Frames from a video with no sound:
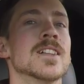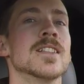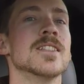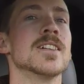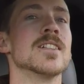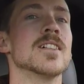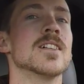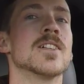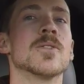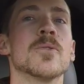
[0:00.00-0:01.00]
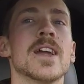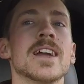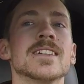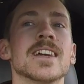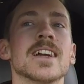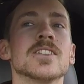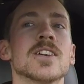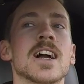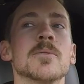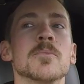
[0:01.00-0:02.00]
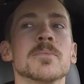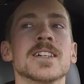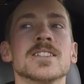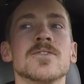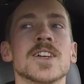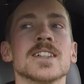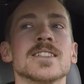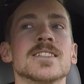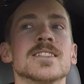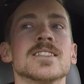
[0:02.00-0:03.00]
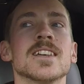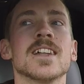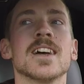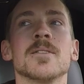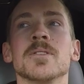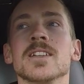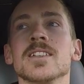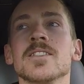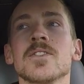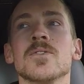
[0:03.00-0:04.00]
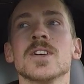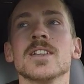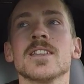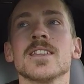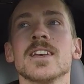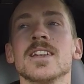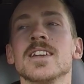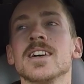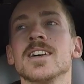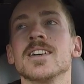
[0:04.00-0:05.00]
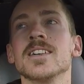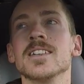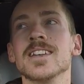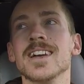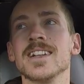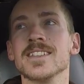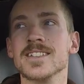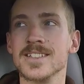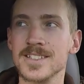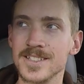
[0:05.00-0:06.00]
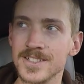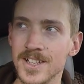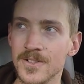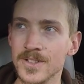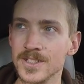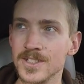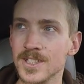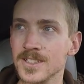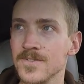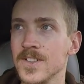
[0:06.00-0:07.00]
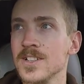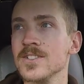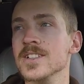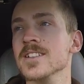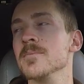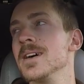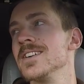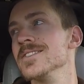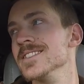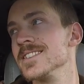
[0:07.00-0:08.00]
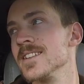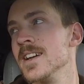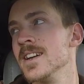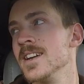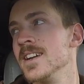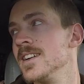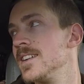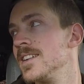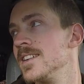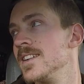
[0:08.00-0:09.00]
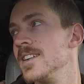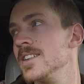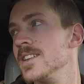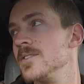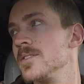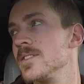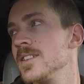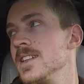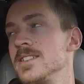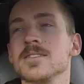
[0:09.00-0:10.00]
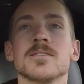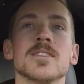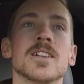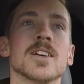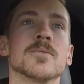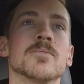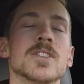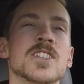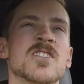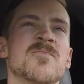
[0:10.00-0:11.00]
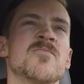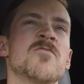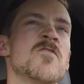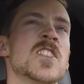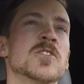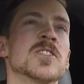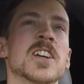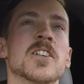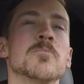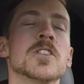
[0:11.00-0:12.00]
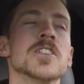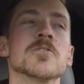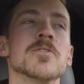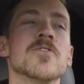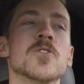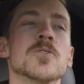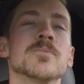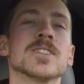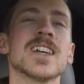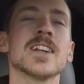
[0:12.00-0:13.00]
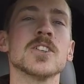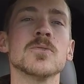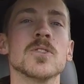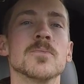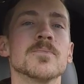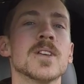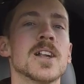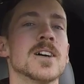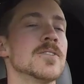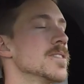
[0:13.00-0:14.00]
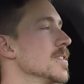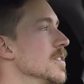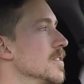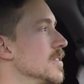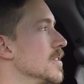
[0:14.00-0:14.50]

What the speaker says: little ragtag tribe of misfits that I've been living with, and yeah, and the snow is just falling in the mountains. I don't know, it's, you know, it just feels like I've been here before. It's kind of cool, you know, it's a